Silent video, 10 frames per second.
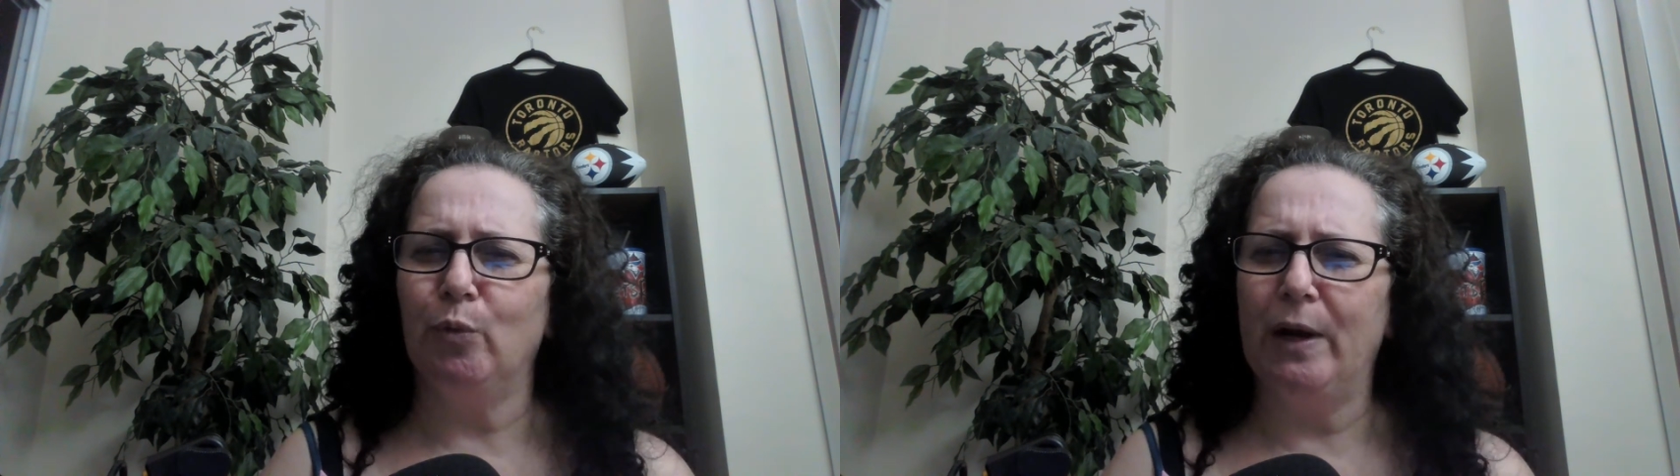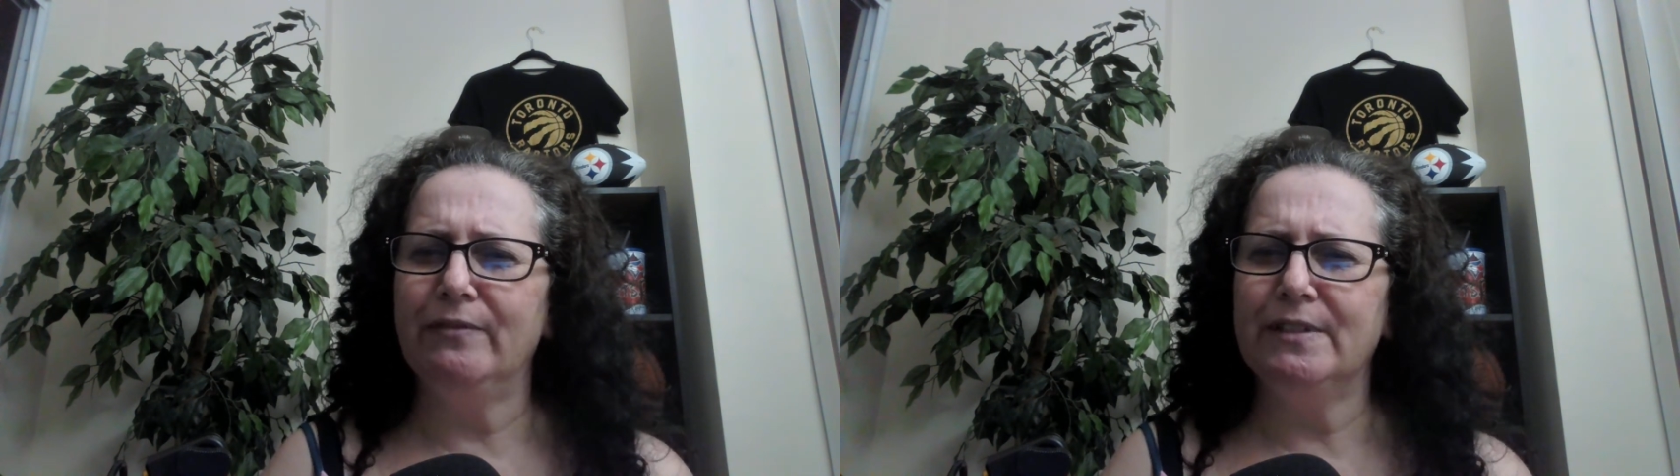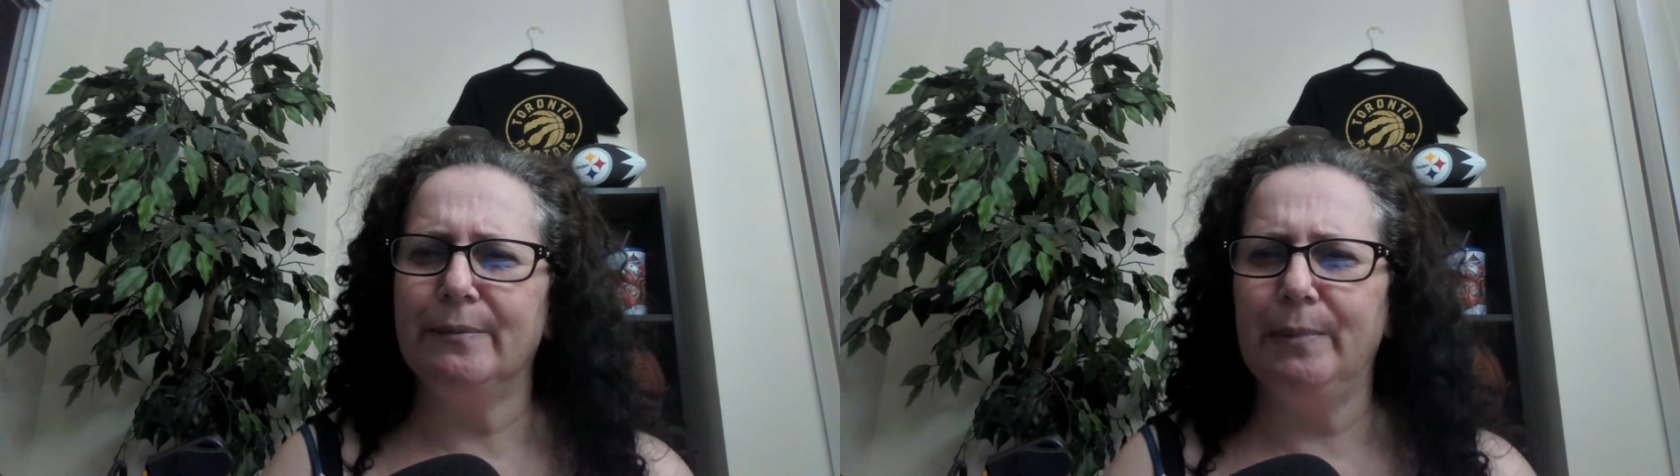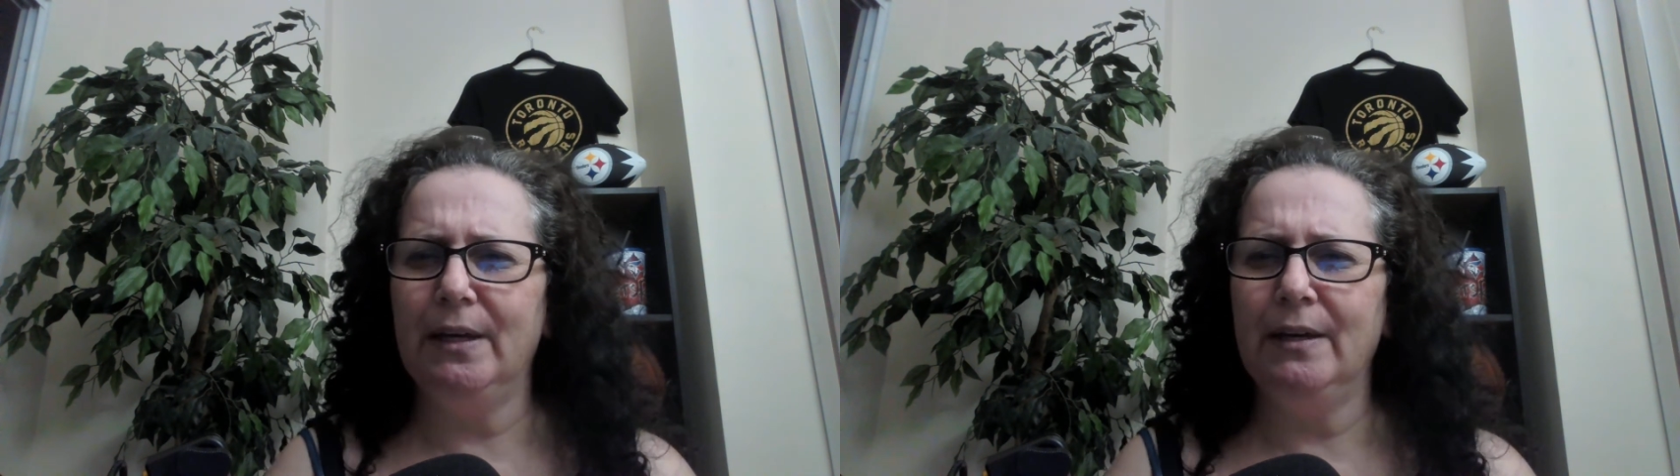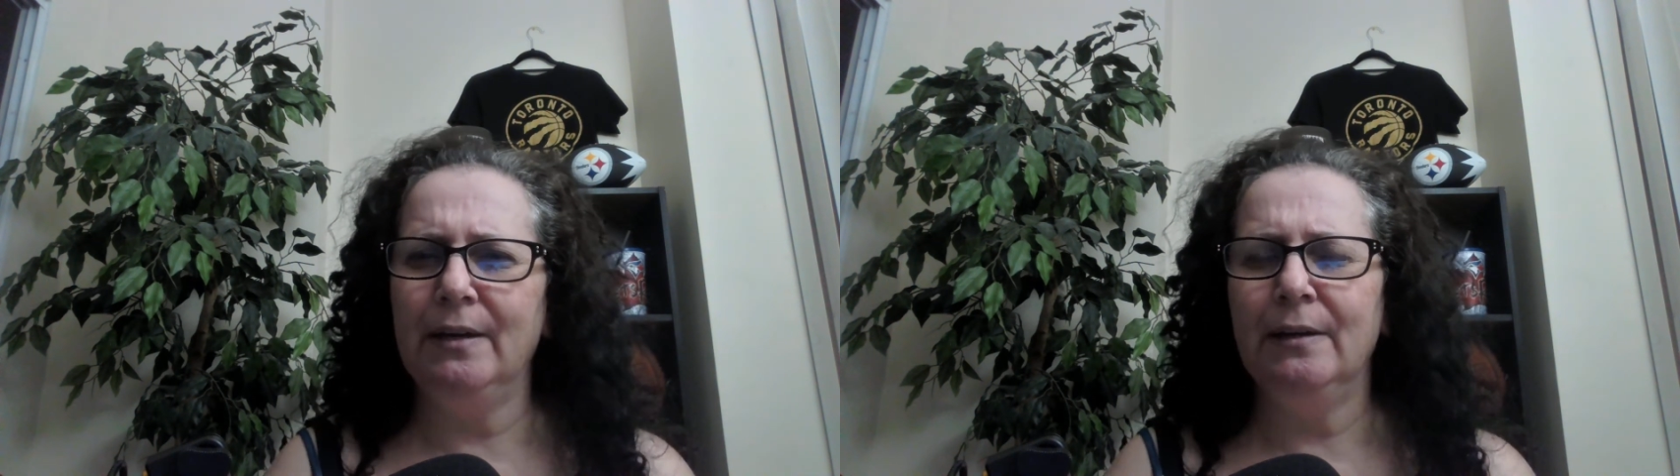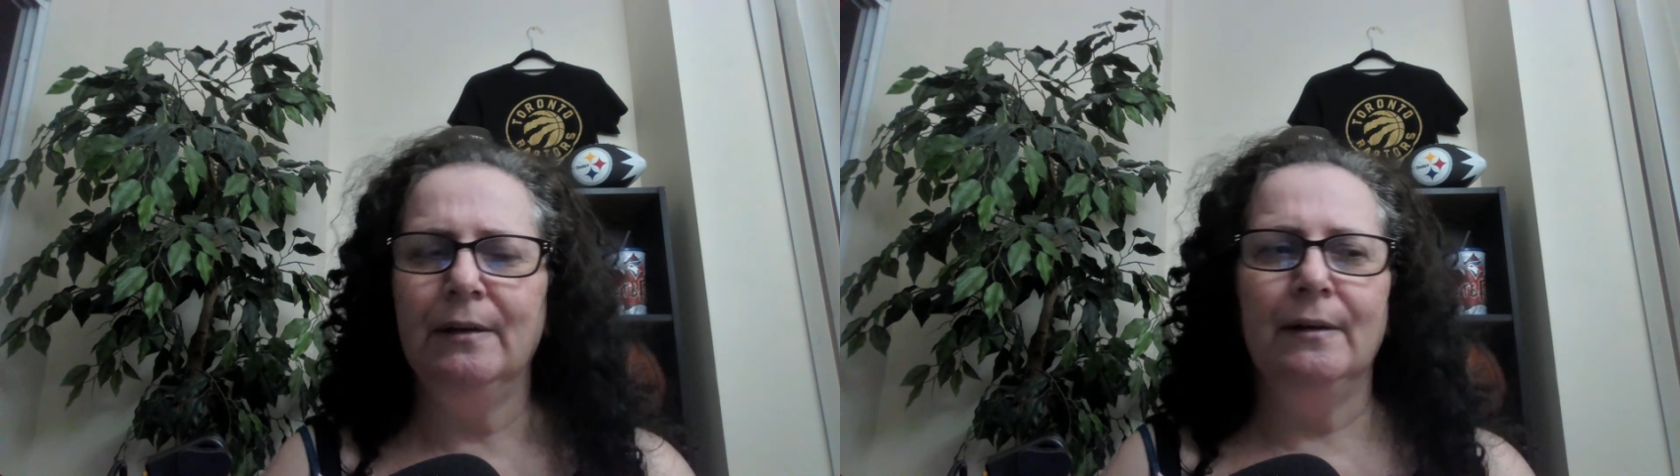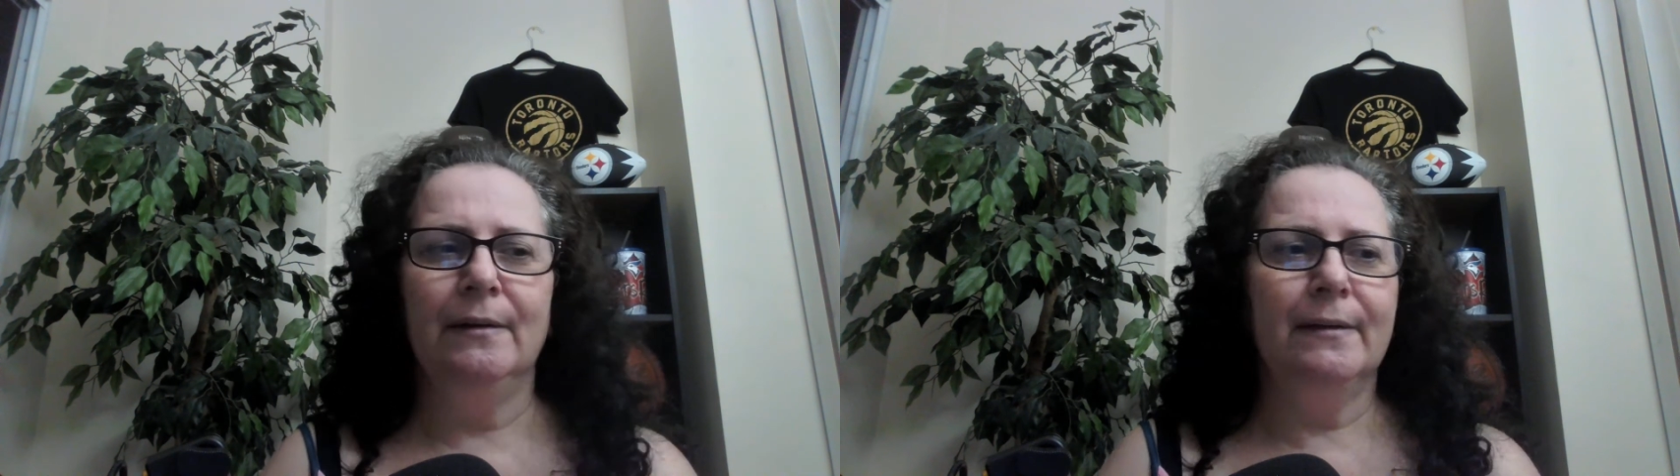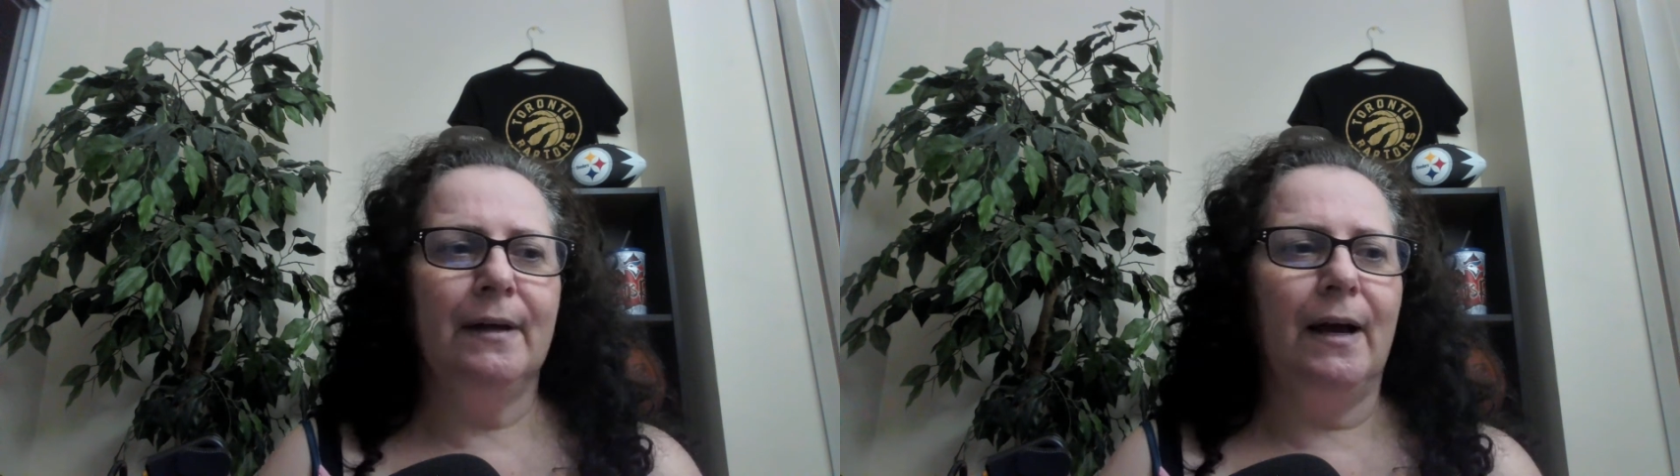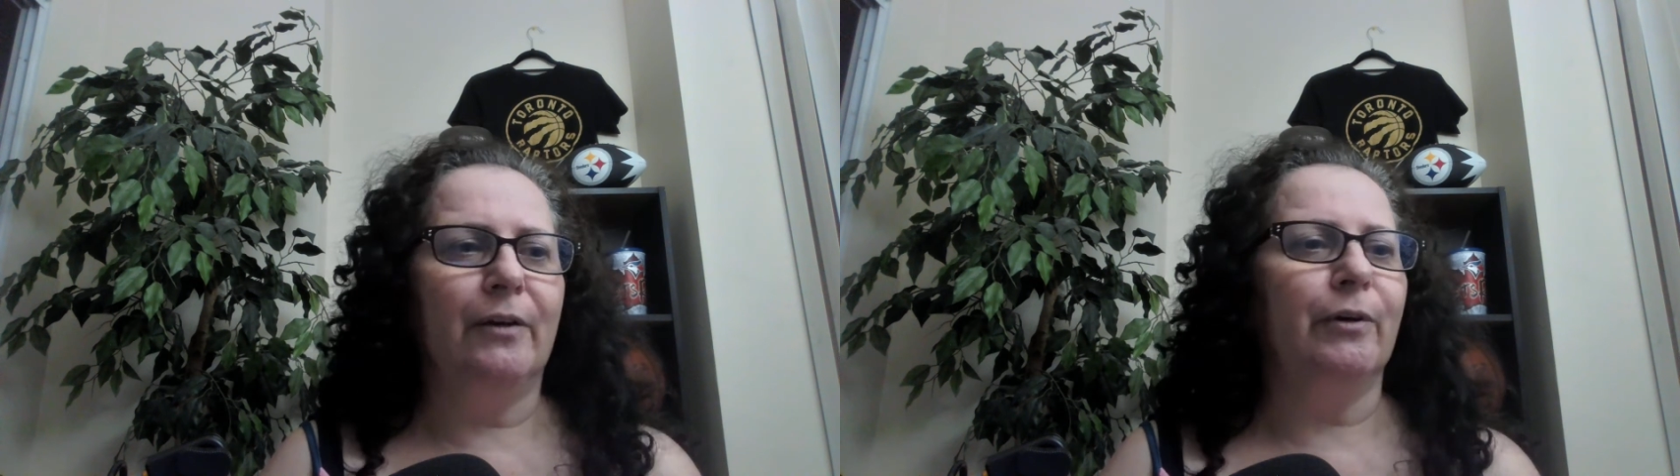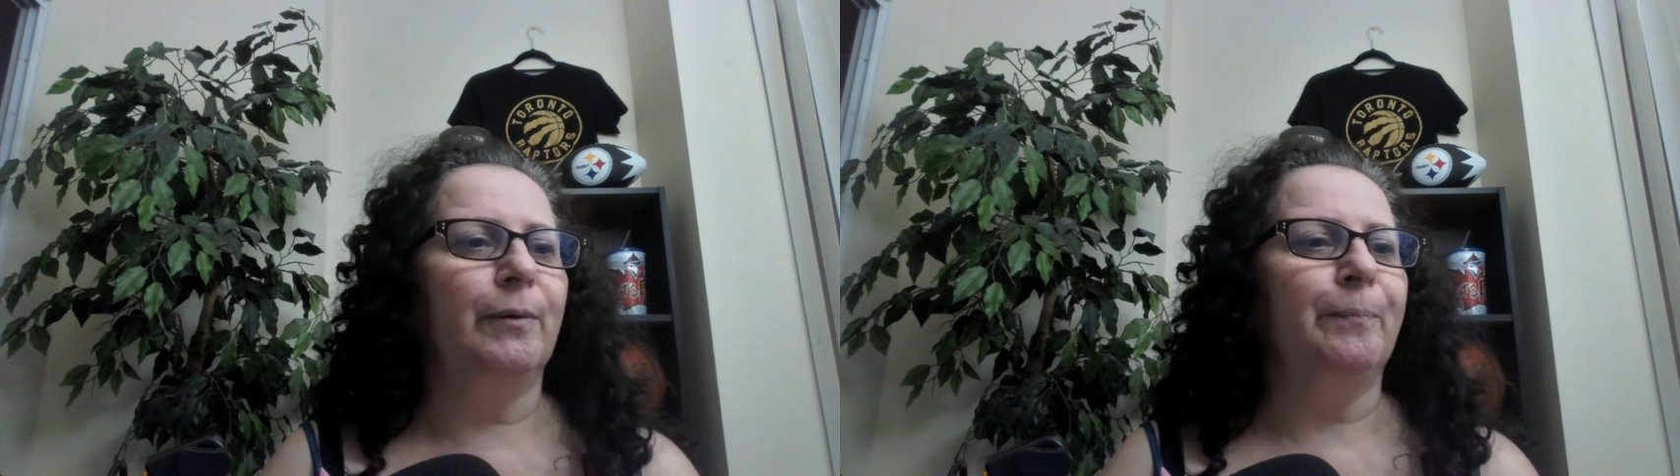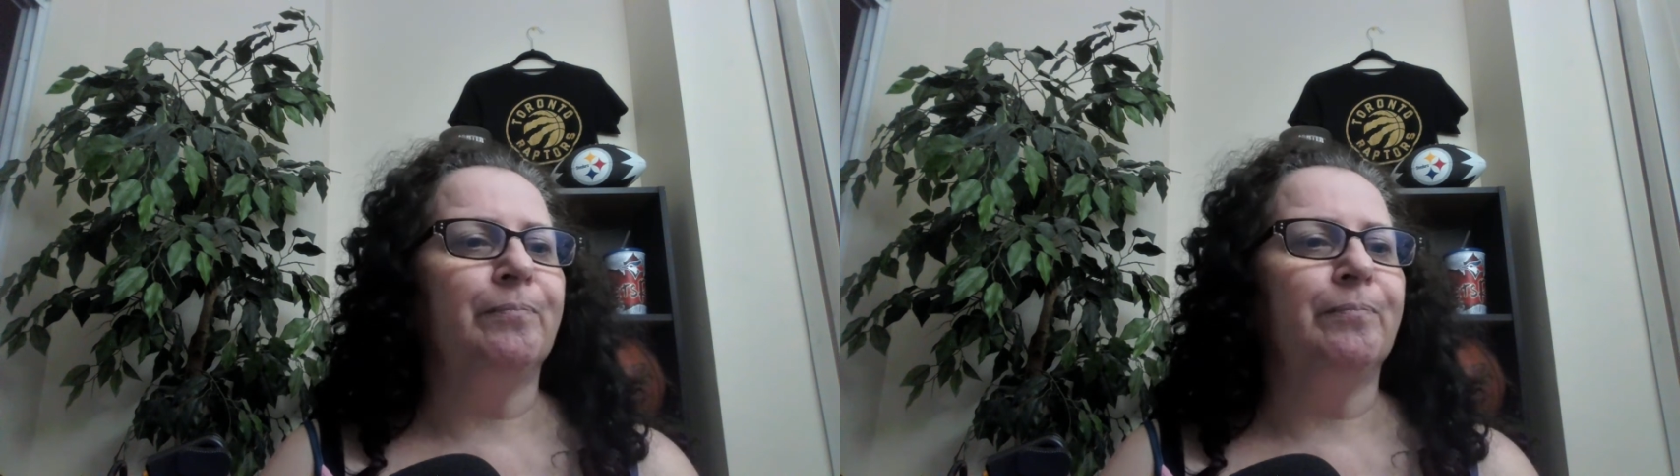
wife-to-be, I don't know.